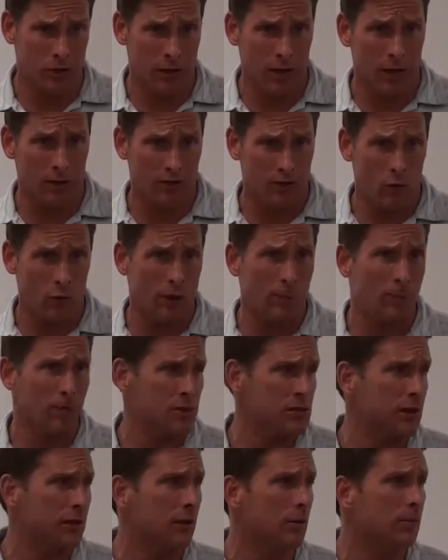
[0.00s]
They got
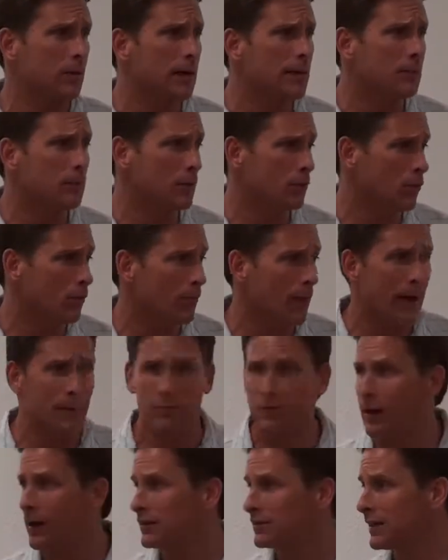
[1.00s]
40% of the people that were
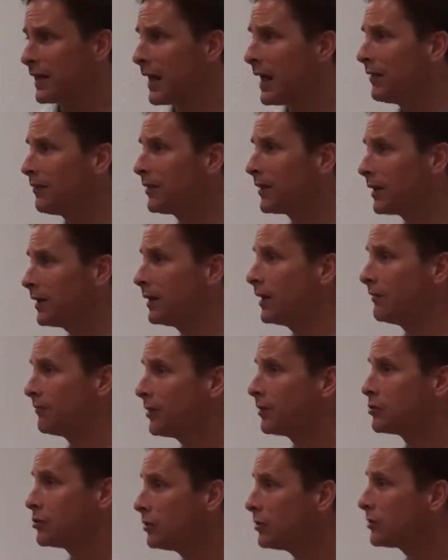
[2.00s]
baptized Catholic and left
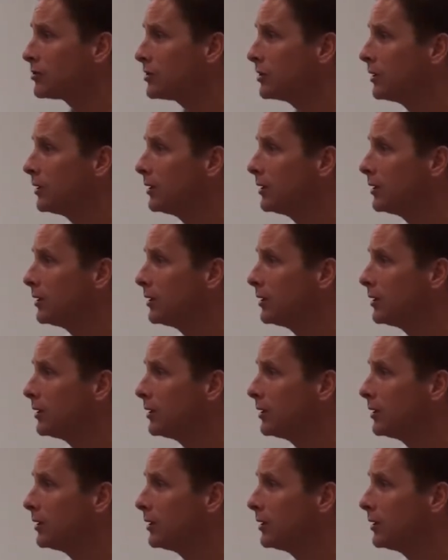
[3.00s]
their church.